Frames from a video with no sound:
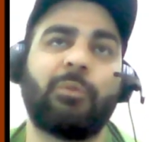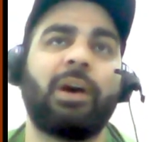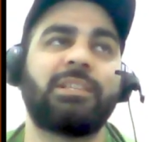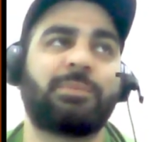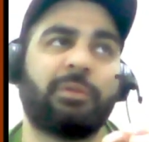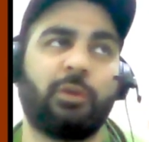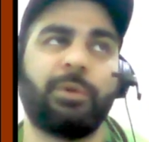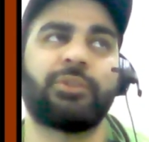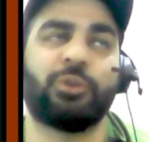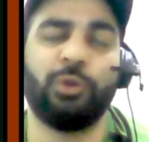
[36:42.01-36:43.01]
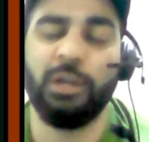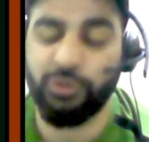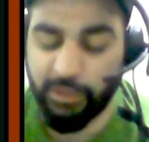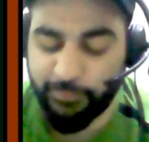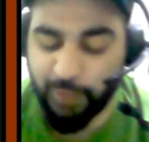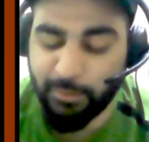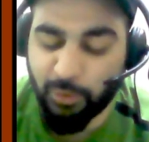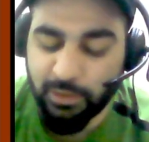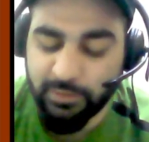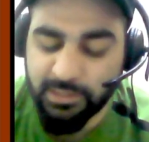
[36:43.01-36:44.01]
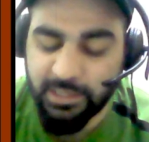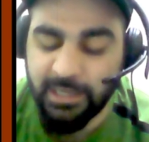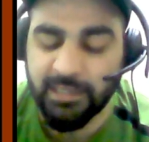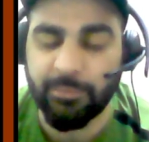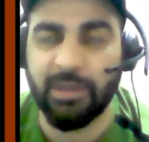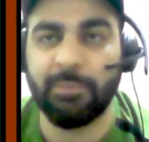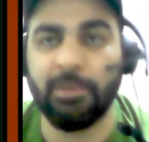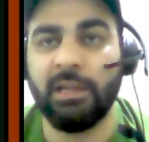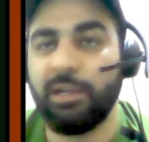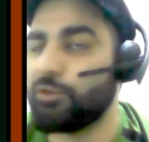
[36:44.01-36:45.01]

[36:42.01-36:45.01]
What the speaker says: Why is it performing so if you have a model which is really interpretable,